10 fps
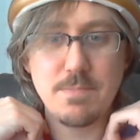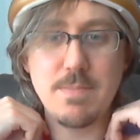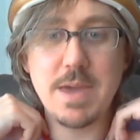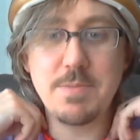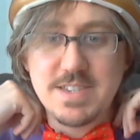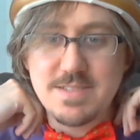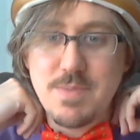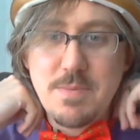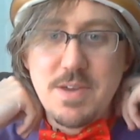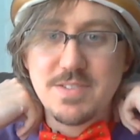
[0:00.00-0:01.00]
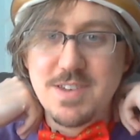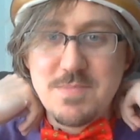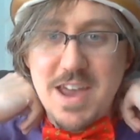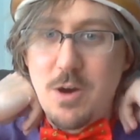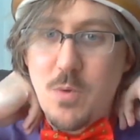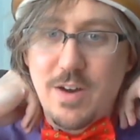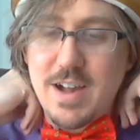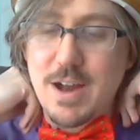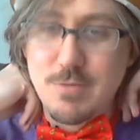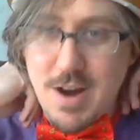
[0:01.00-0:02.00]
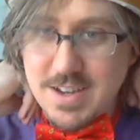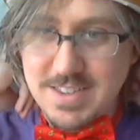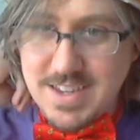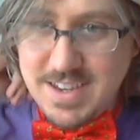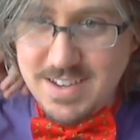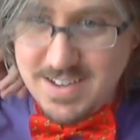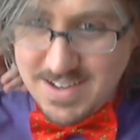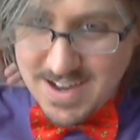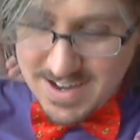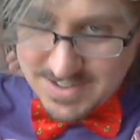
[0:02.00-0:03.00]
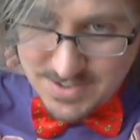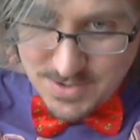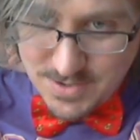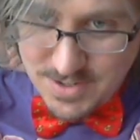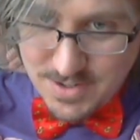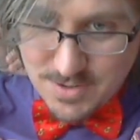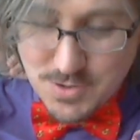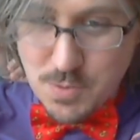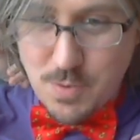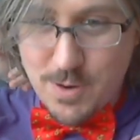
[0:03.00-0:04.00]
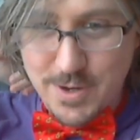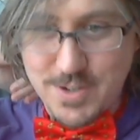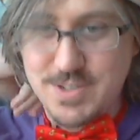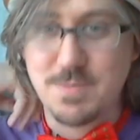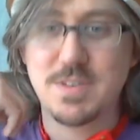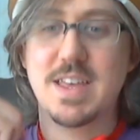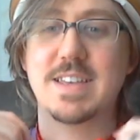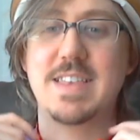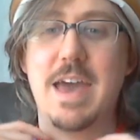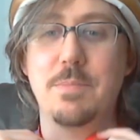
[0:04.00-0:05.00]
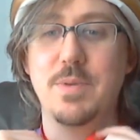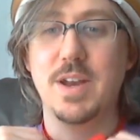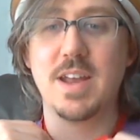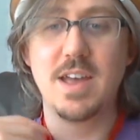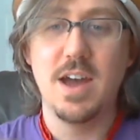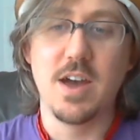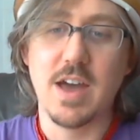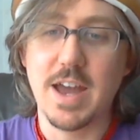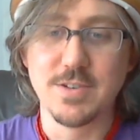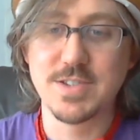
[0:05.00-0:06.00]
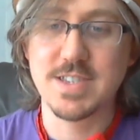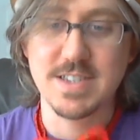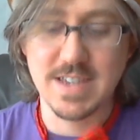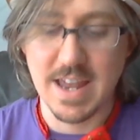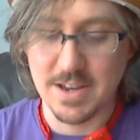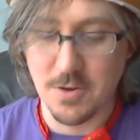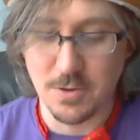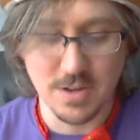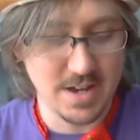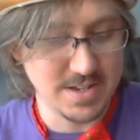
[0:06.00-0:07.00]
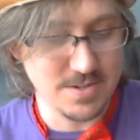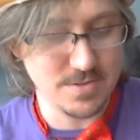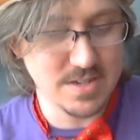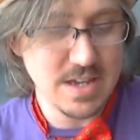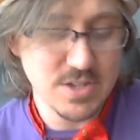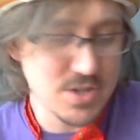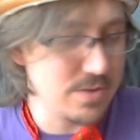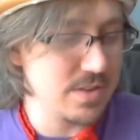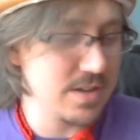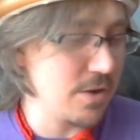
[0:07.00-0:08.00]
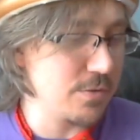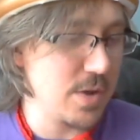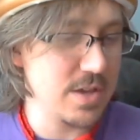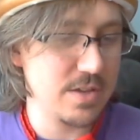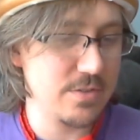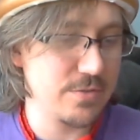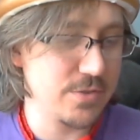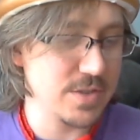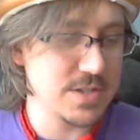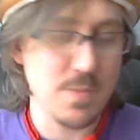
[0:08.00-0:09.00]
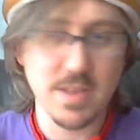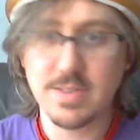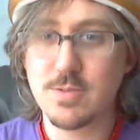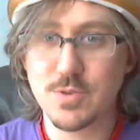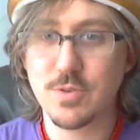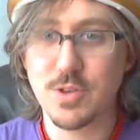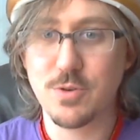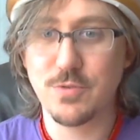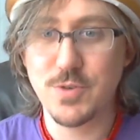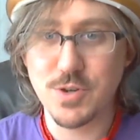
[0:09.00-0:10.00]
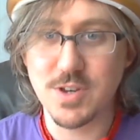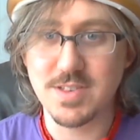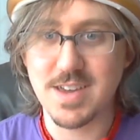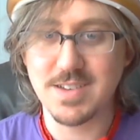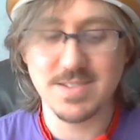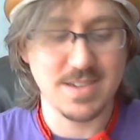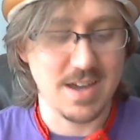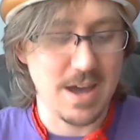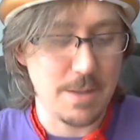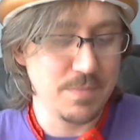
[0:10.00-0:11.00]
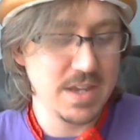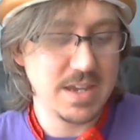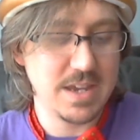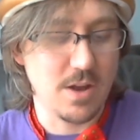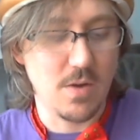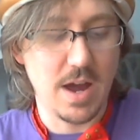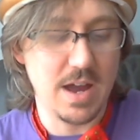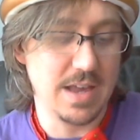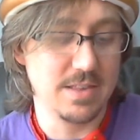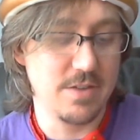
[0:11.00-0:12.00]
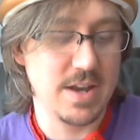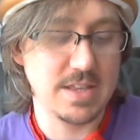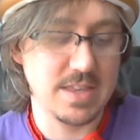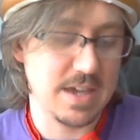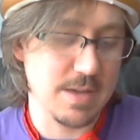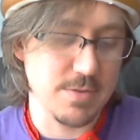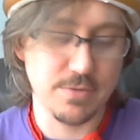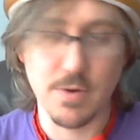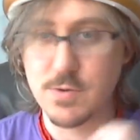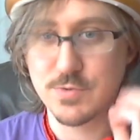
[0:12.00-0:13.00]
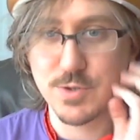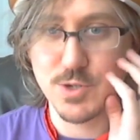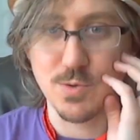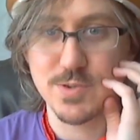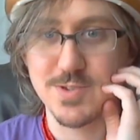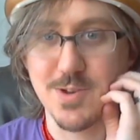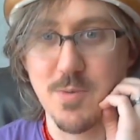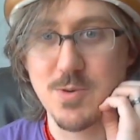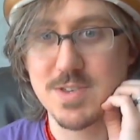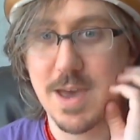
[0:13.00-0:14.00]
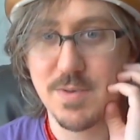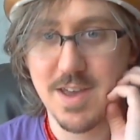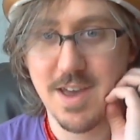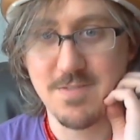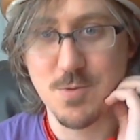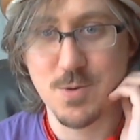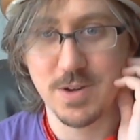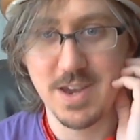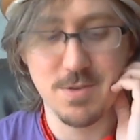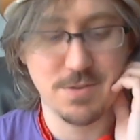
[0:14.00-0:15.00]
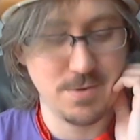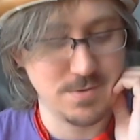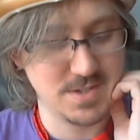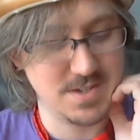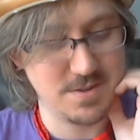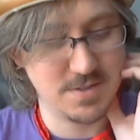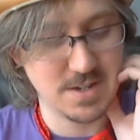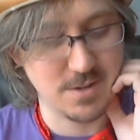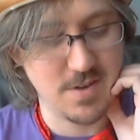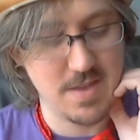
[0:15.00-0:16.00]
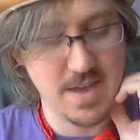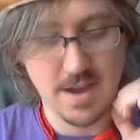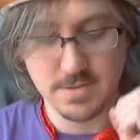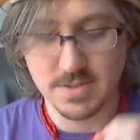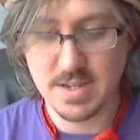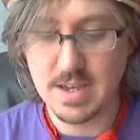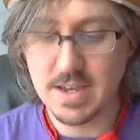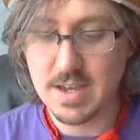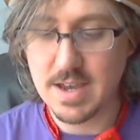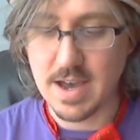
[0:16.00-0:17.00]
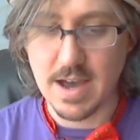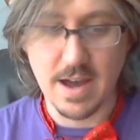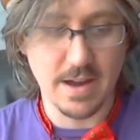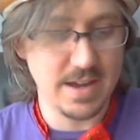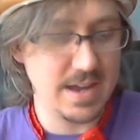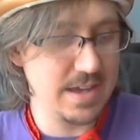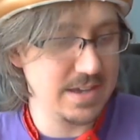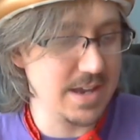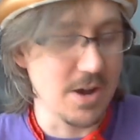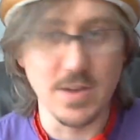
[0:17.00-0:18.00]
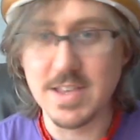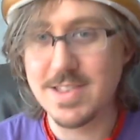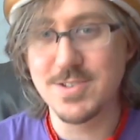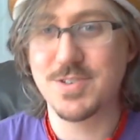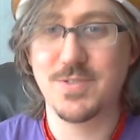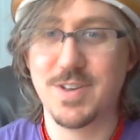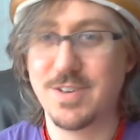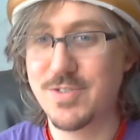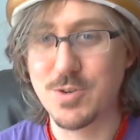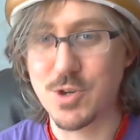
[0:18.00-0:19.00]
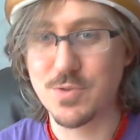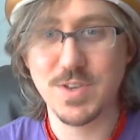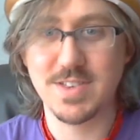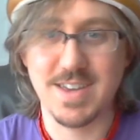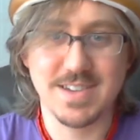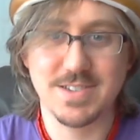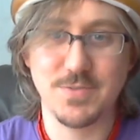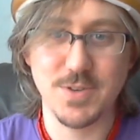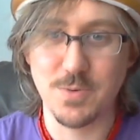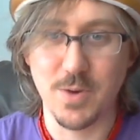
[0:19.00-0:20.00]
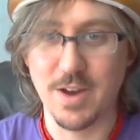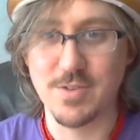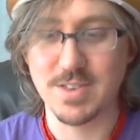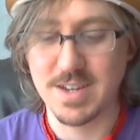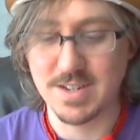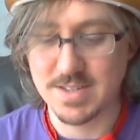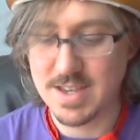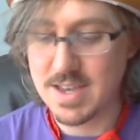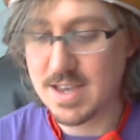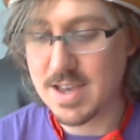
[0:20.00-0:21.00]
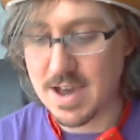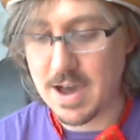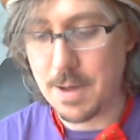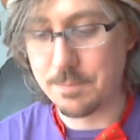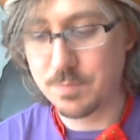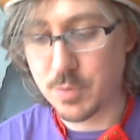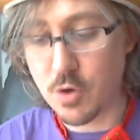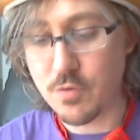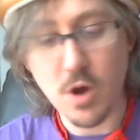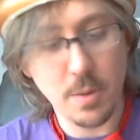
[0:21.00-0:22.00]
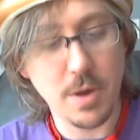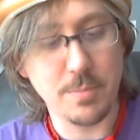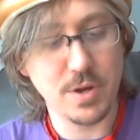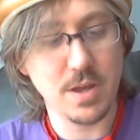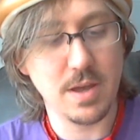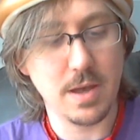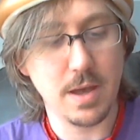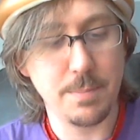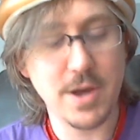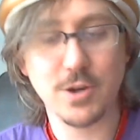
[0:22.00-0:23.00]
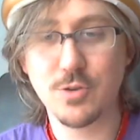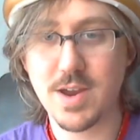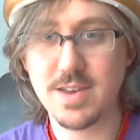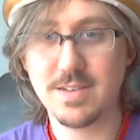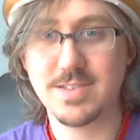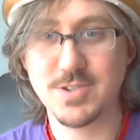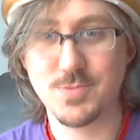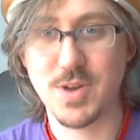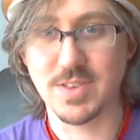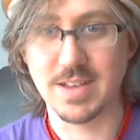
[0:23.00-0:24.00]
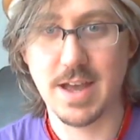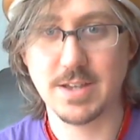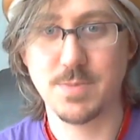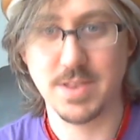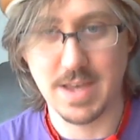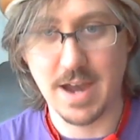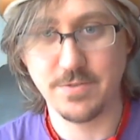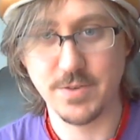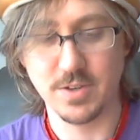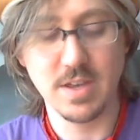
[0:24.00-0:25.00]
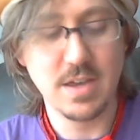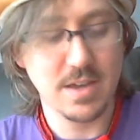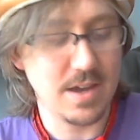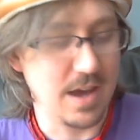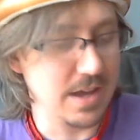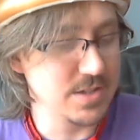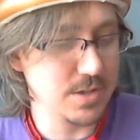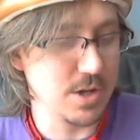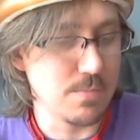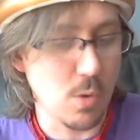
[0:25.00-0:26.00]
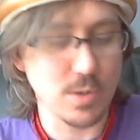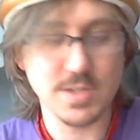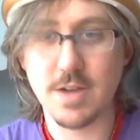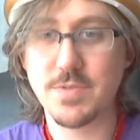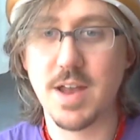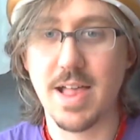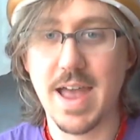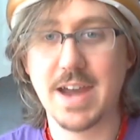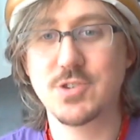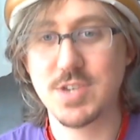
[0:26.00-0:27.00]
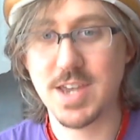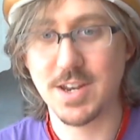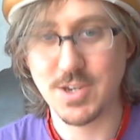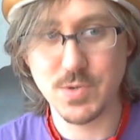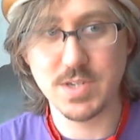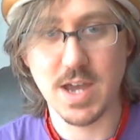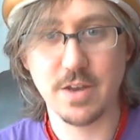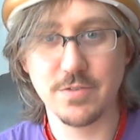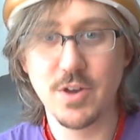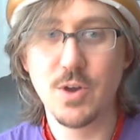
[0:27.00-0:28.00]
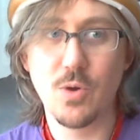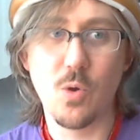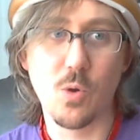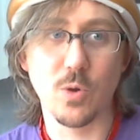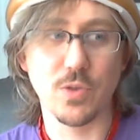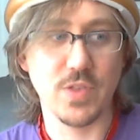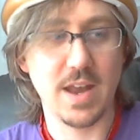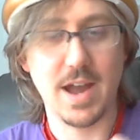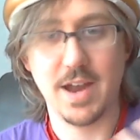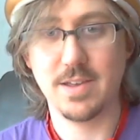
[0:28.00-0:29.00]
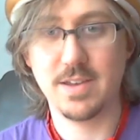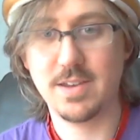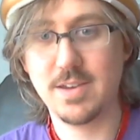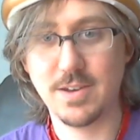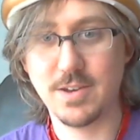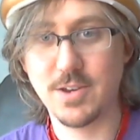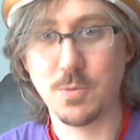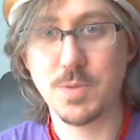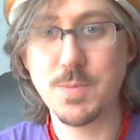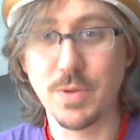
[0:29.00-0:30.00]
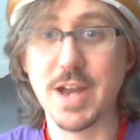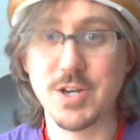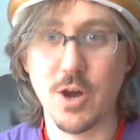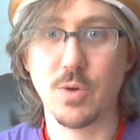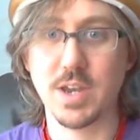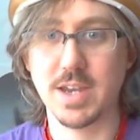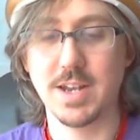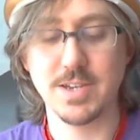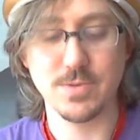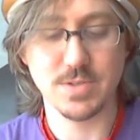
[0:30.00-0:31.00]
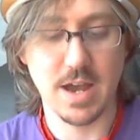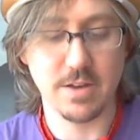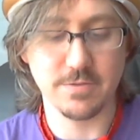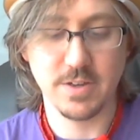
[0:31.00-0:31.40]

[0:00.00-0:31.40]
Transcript: maybe someday I'll wear it ironically to a party or something like that, but I don't see getting a whole lot of use. So, you know, for this month, there were a few good things. You know, I love anything Game of Thrones for sure, so I'm always happy to have more Game of Thrones stuff kicking around the house. You know, and then there's a few goofy things, a few whatever things. But overall, a better crate this month than last month, I feel. You know, more stuff that I'll actually get a use out of, or that you know, people I know can get a use out